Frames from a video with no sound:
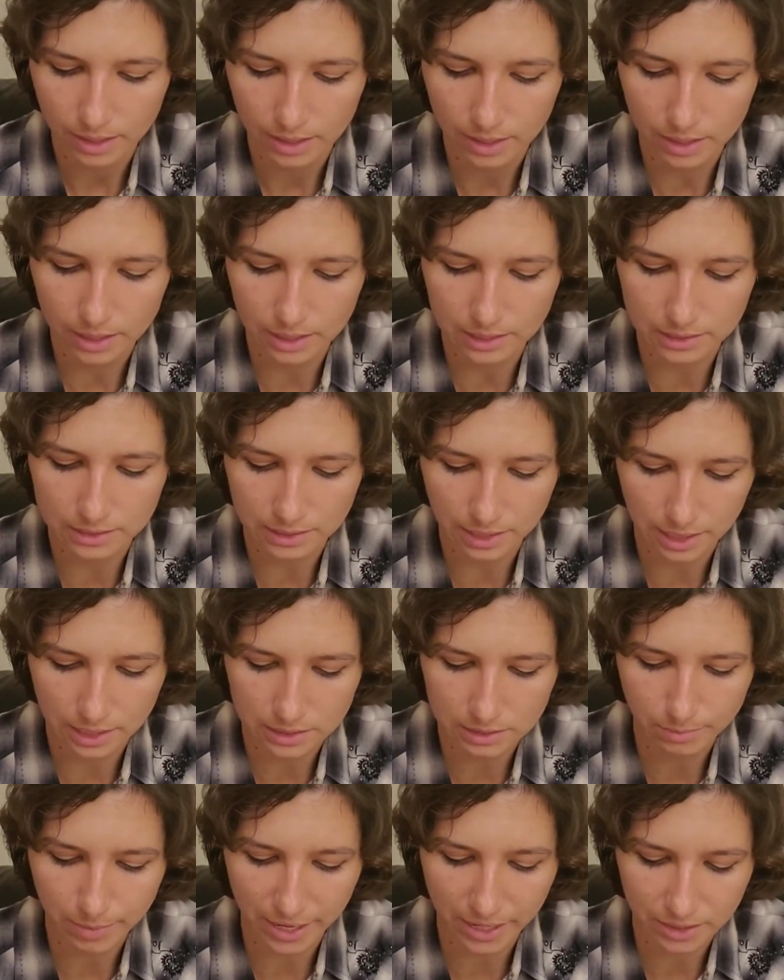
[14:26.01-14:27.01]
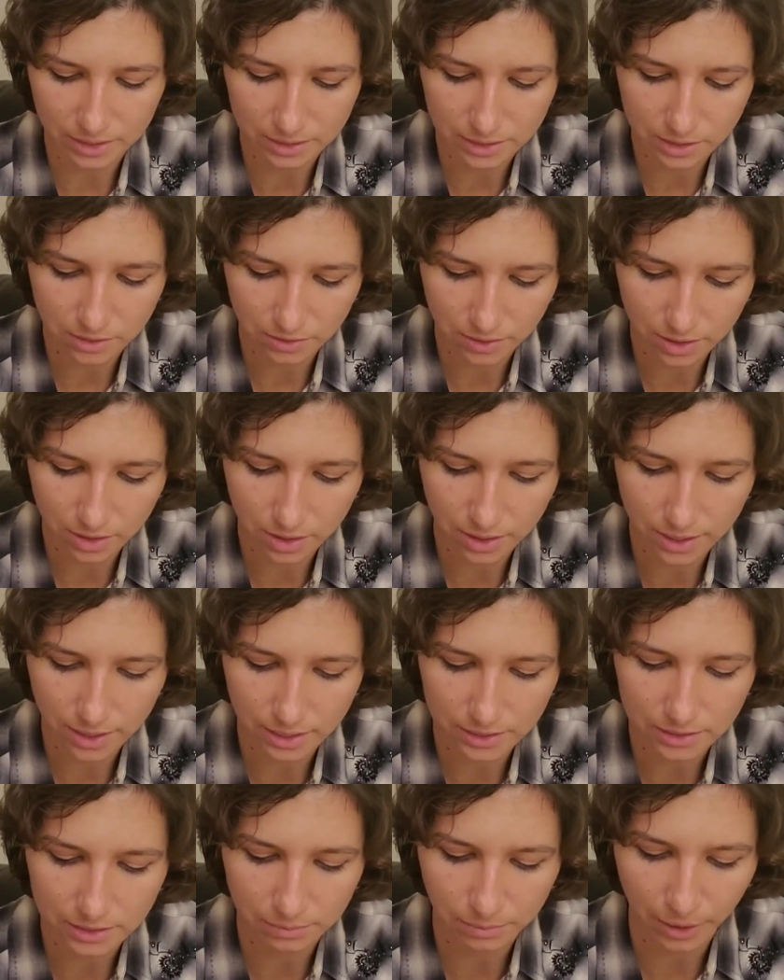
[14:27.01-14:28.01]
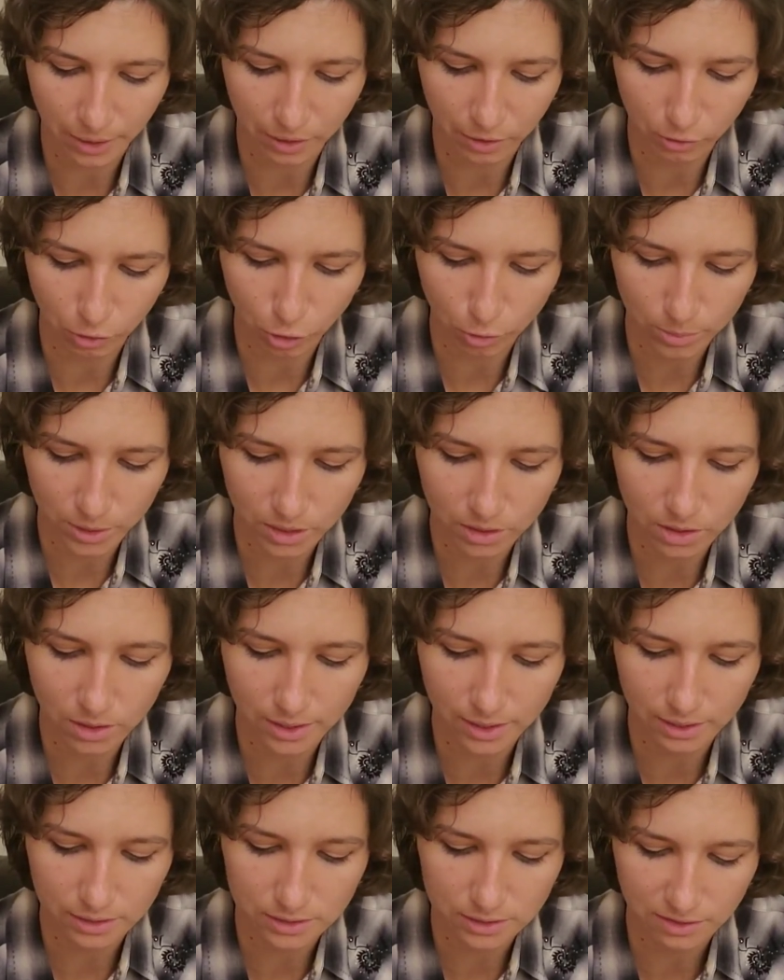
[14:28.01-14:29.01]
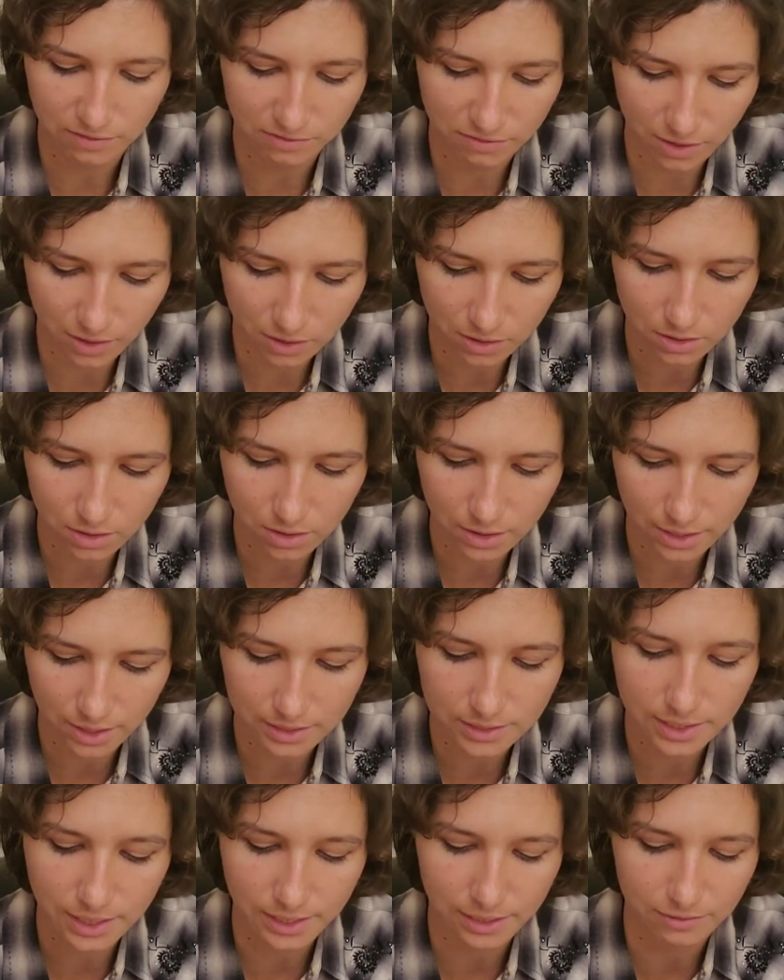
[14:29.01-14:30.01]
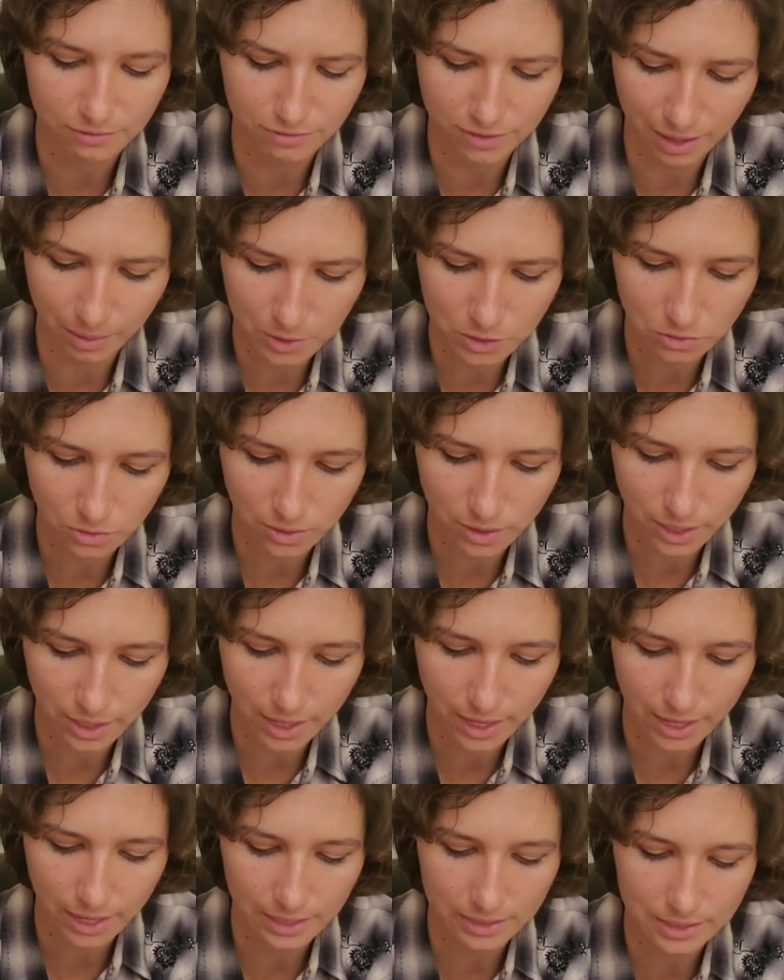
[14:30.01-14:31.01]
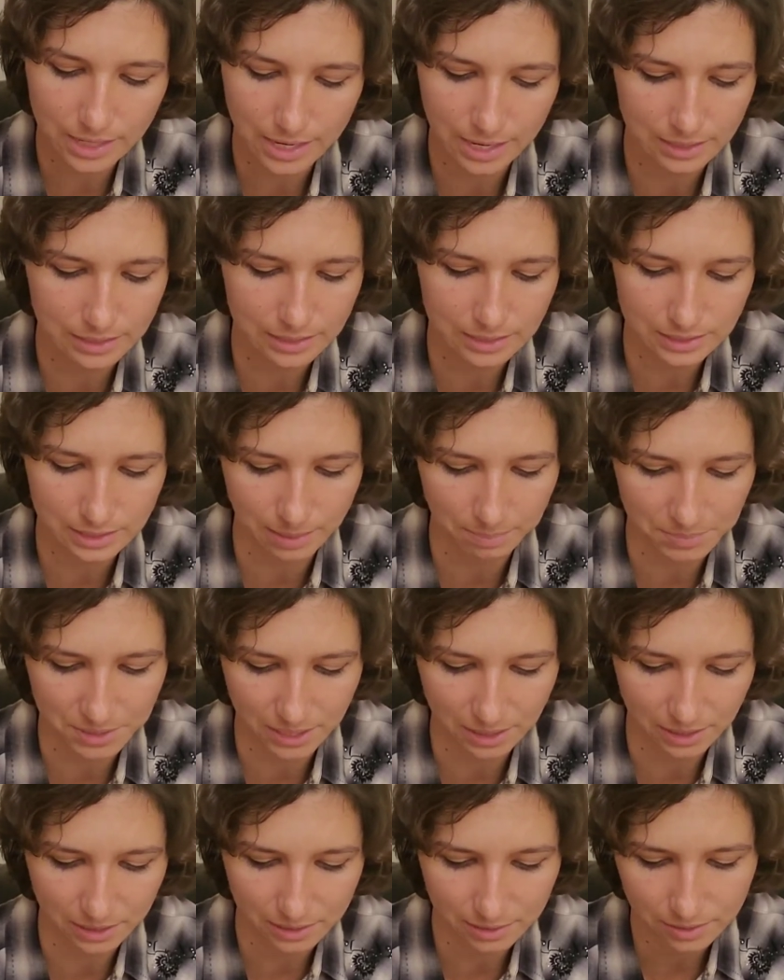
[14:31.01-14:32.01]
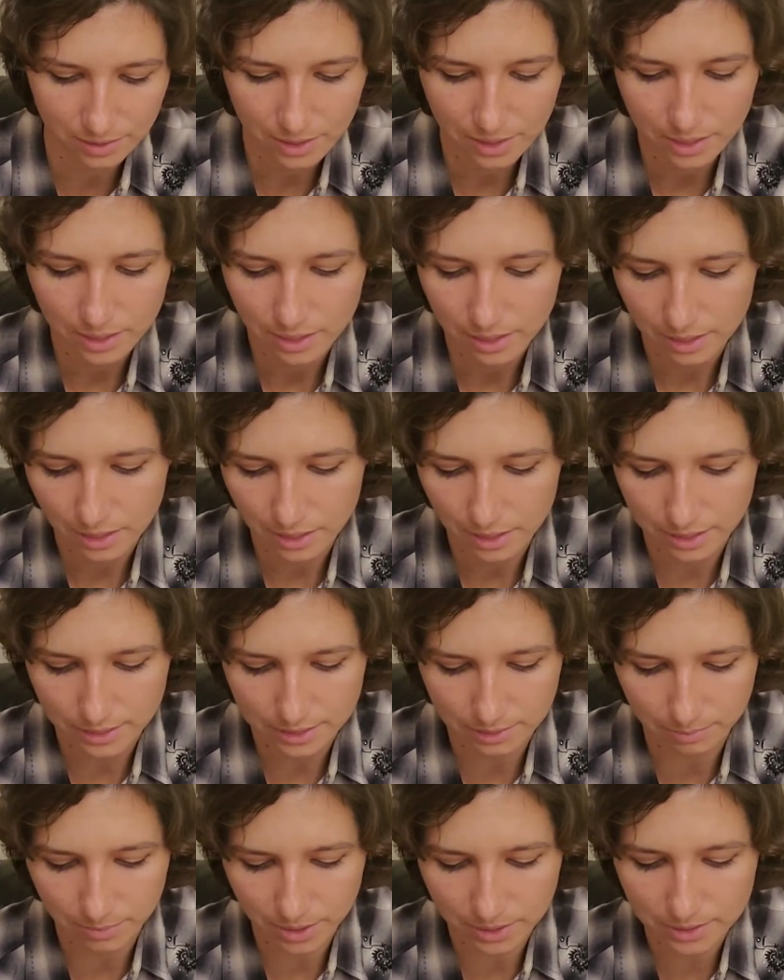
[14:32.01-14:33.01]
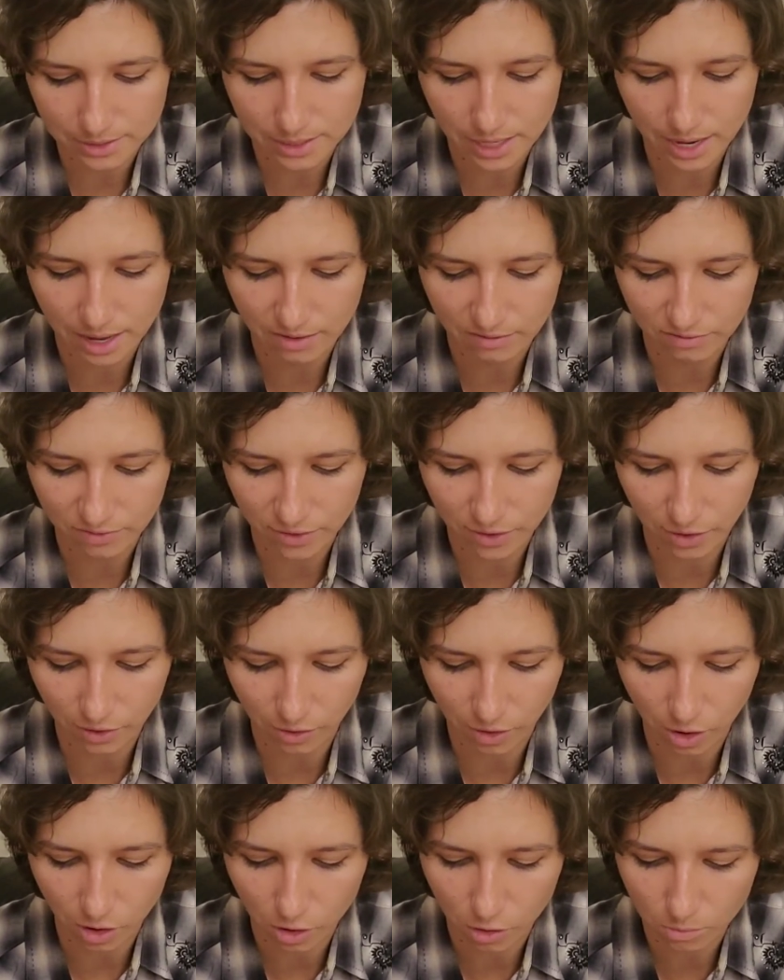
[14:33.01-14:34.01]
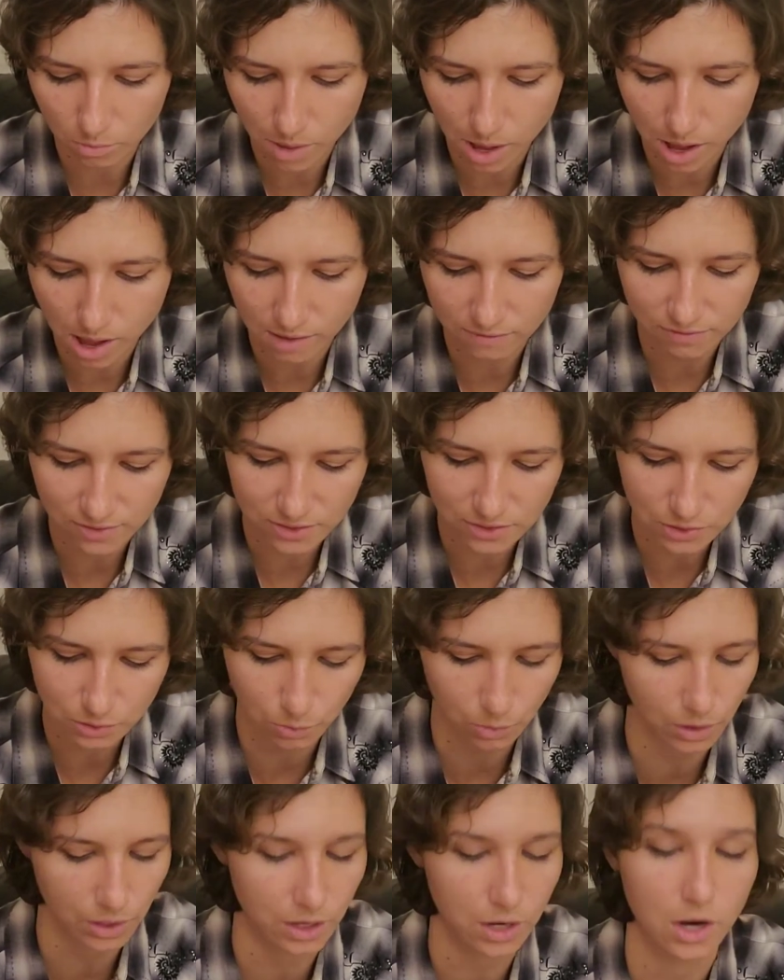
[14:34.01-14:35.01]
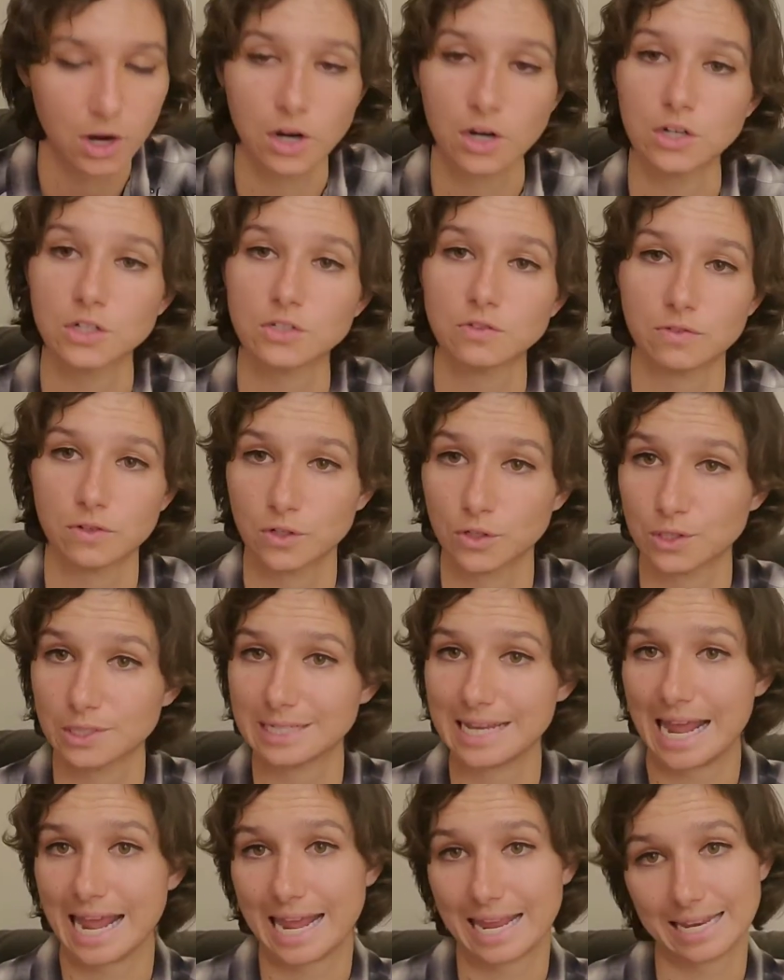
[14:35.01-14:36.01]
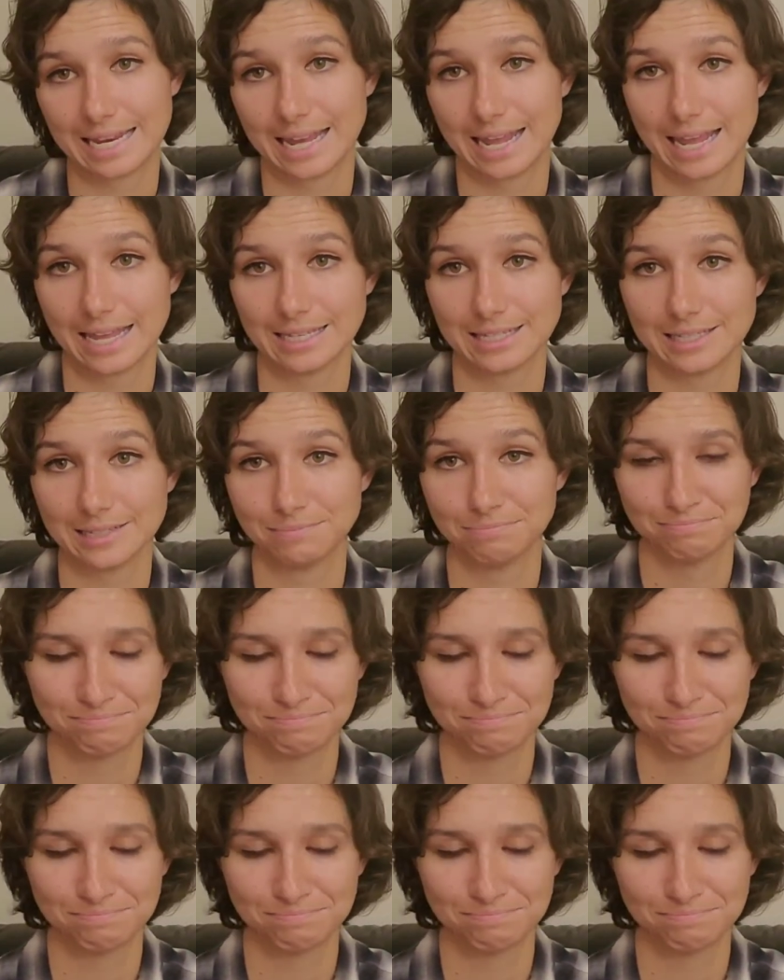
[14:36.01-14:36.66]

It is antibacterial, antimicrobial, antifungal, anti-inflammatory, and antiseptic. It is a must-have for your home, office, or car's first aid kit.